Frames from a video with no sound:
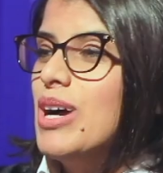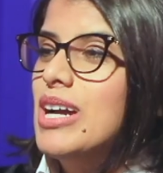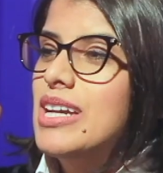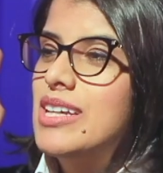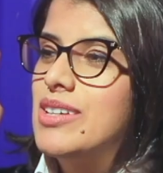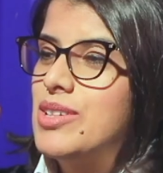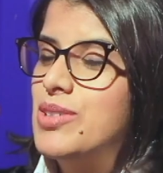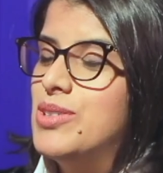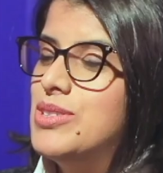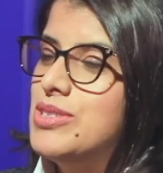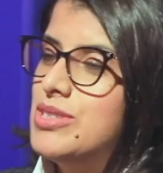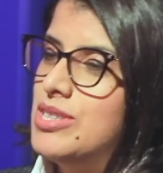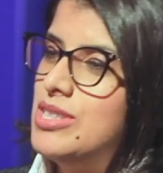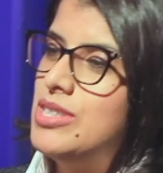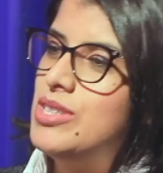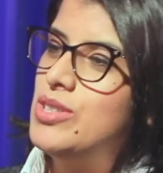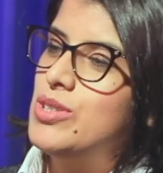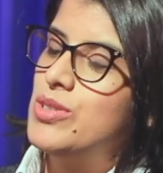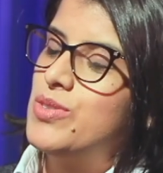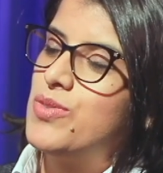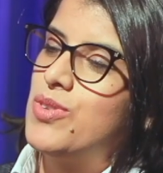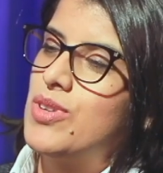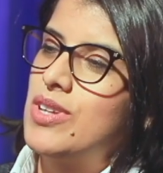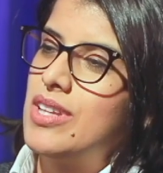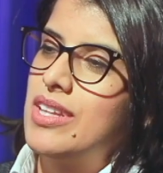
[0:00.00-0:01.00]
I continued
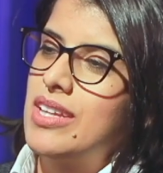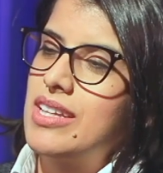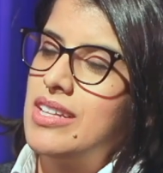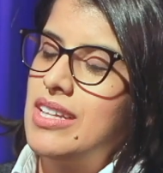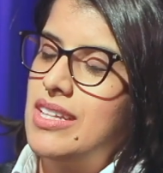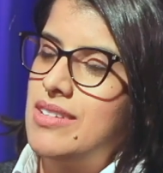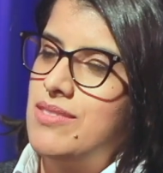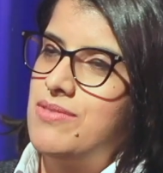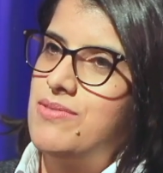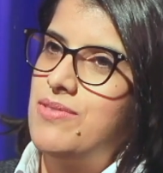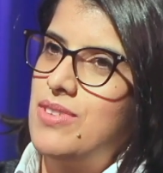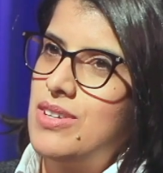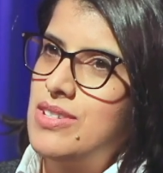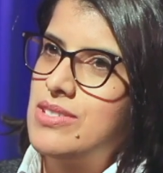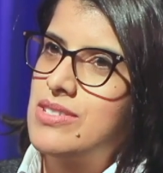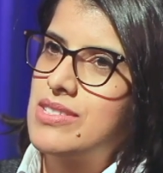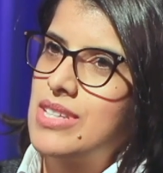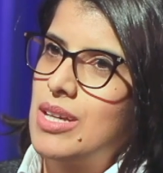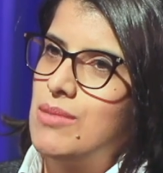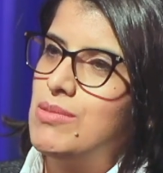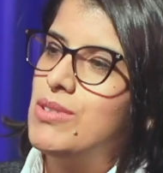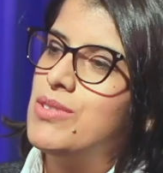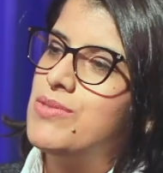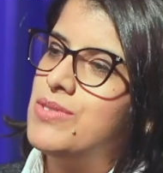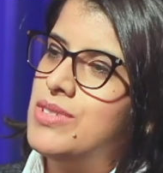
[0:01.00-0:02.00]
for the first
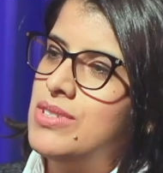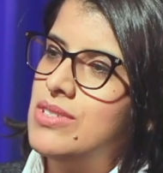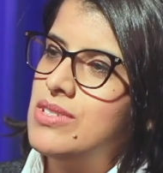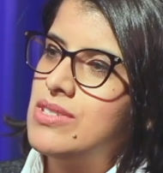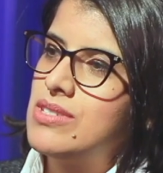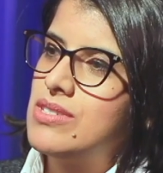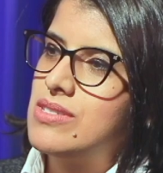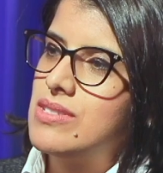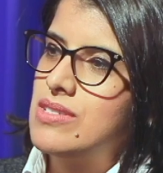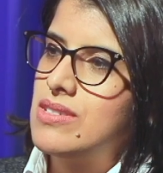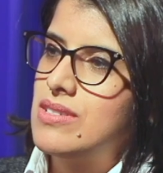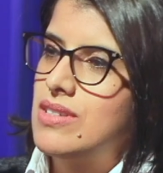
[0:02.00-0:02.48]
couple of years